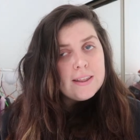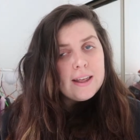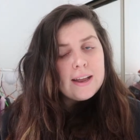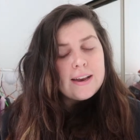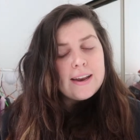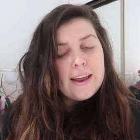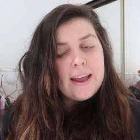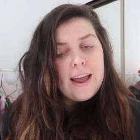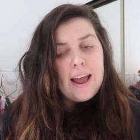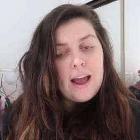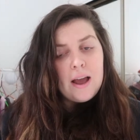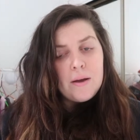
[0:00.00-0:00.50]

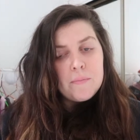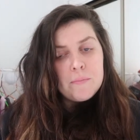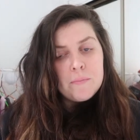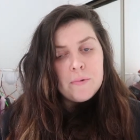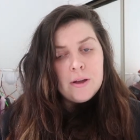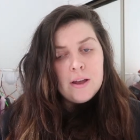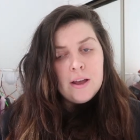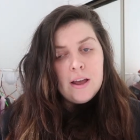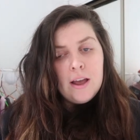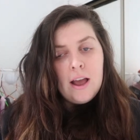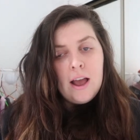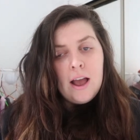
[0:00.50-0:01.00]
that I am
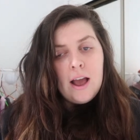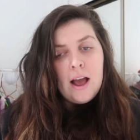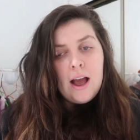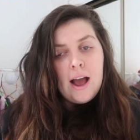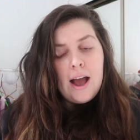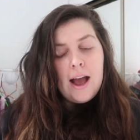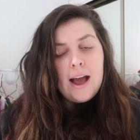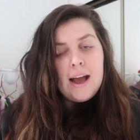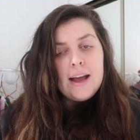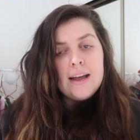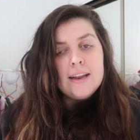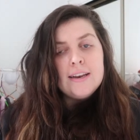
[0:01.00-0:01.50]

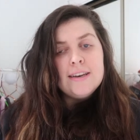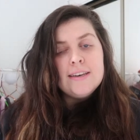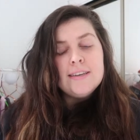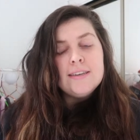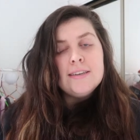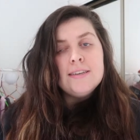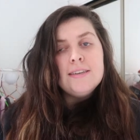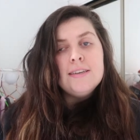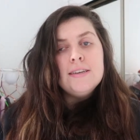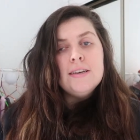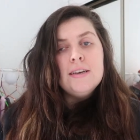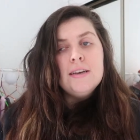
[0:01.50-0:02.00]

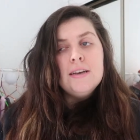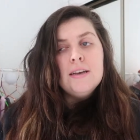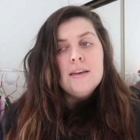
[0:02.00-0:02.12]
and